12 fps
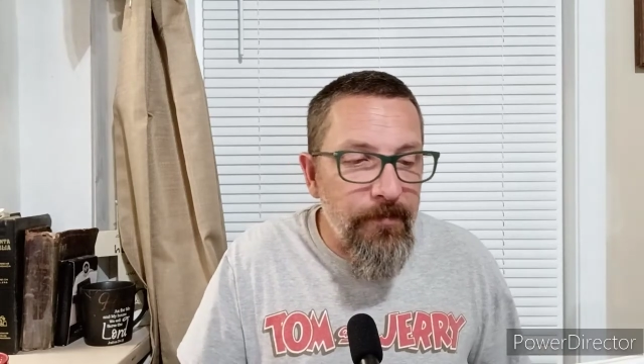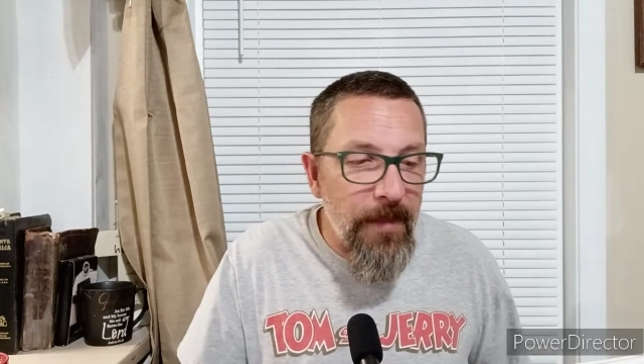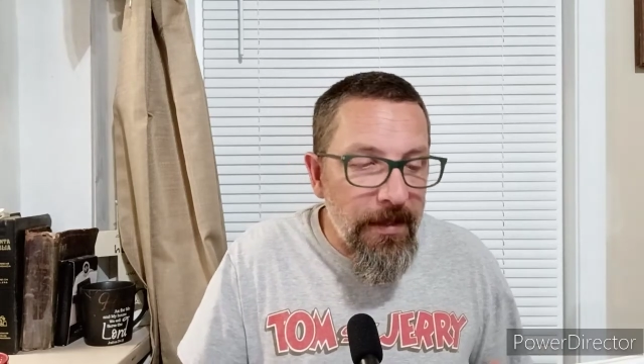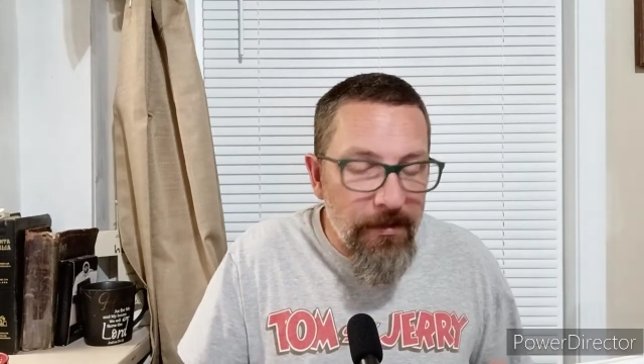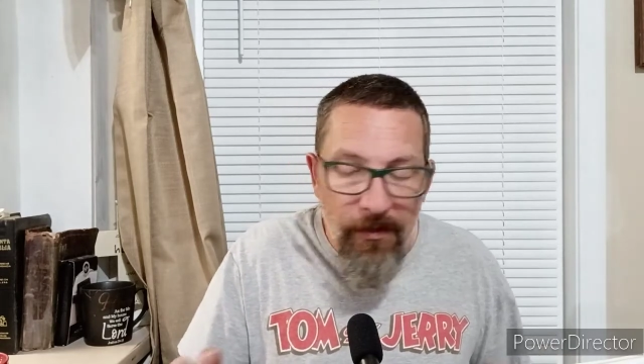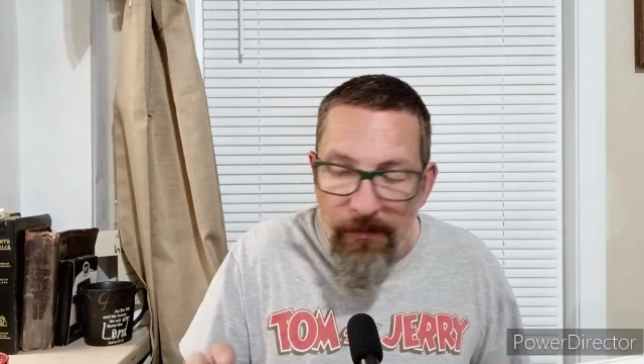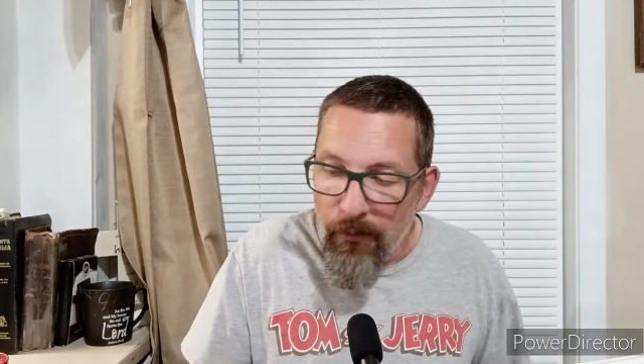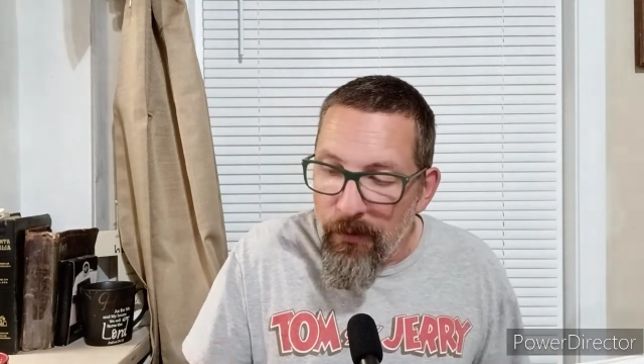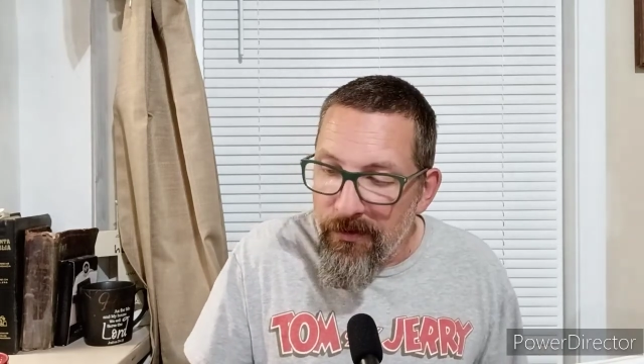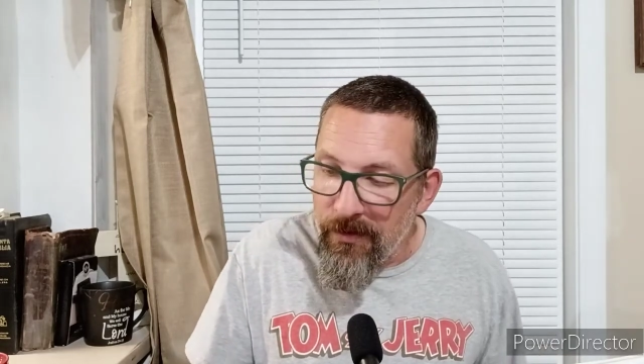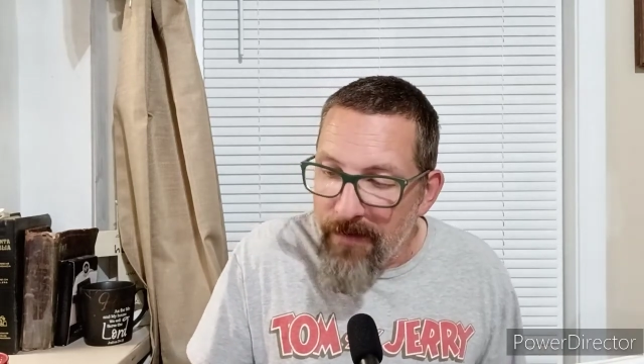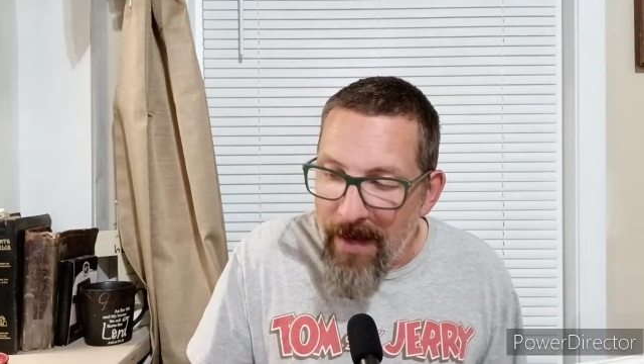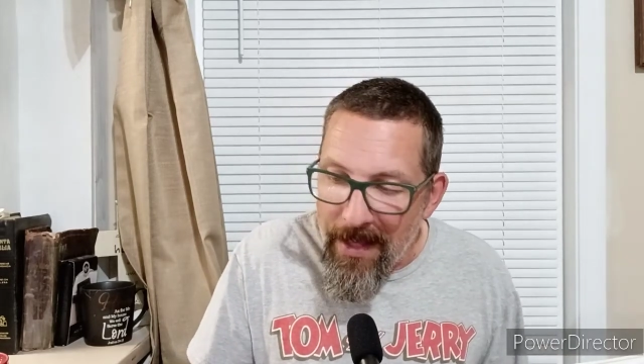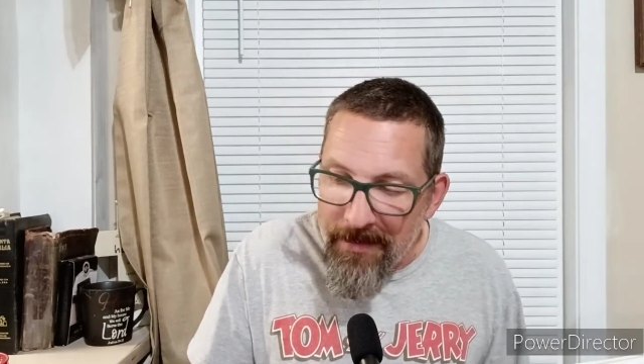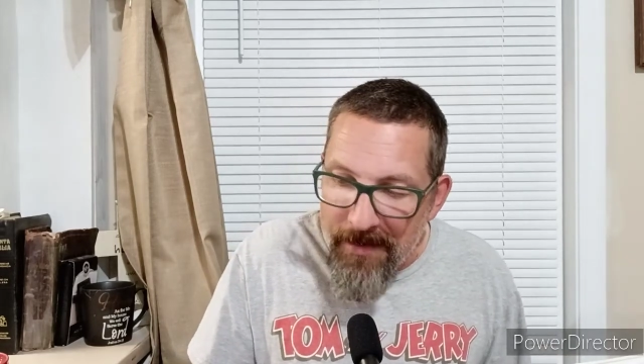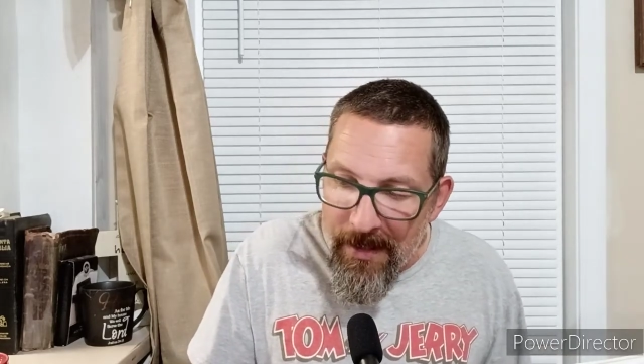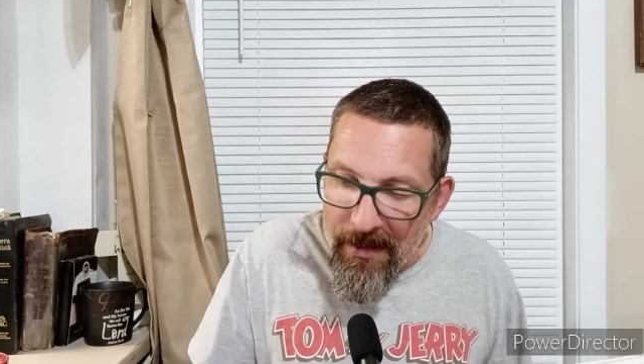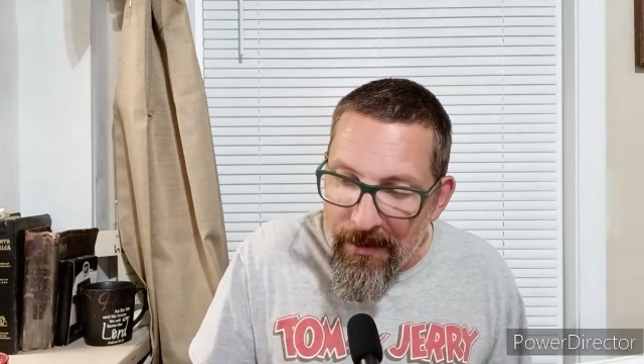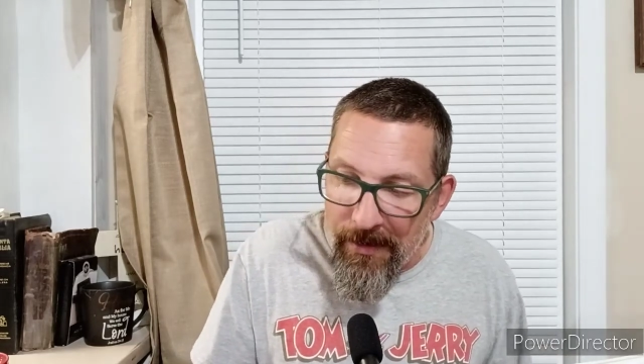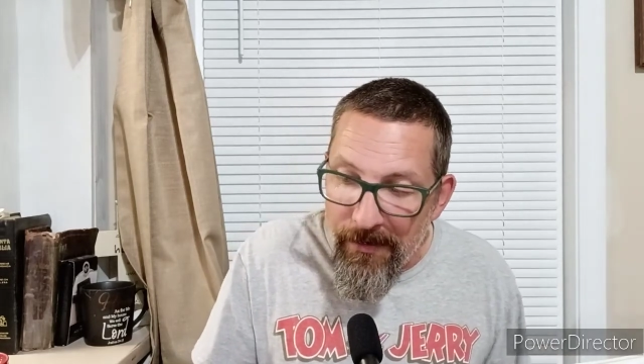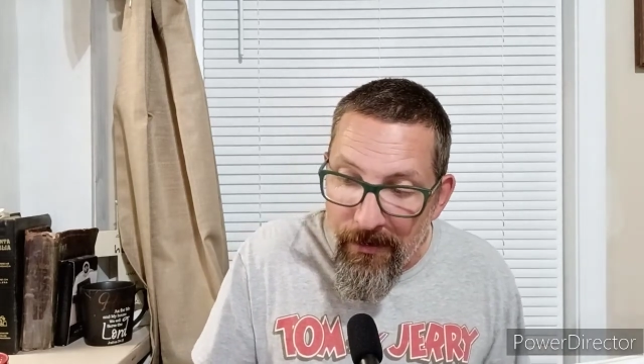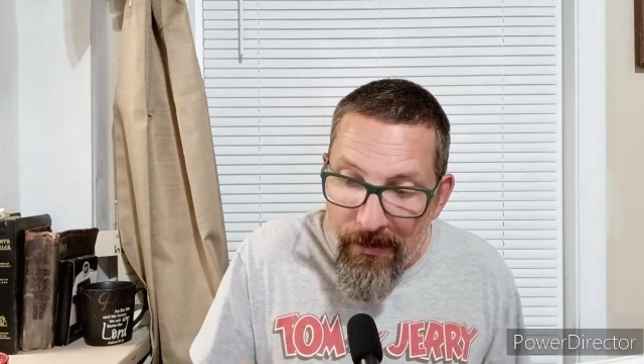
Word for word: like the Wizard of Oz kind of thing.